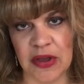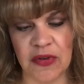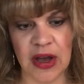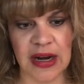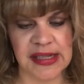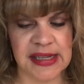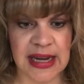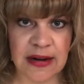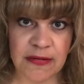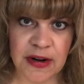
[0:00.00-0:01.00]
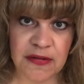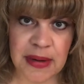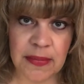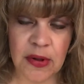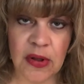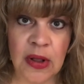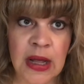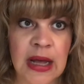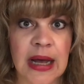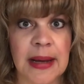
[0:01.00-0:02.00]
You've got to stay in front of people
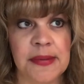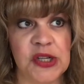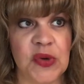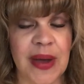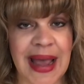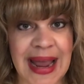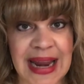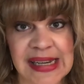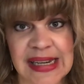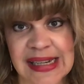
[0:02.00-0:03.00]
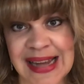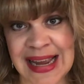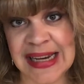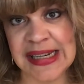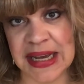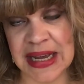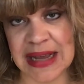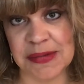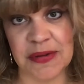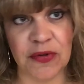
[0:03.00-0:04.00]
up to 8 to 10
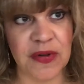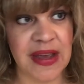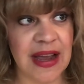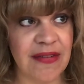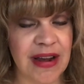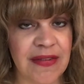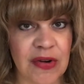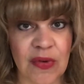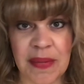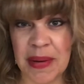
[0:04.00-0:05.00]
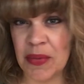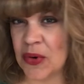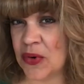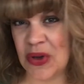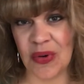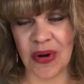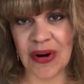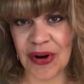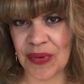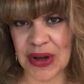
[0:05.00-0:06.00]
times before they ever even remember who you
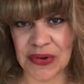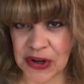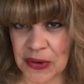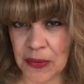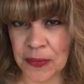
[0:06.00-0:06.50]
are or what you do.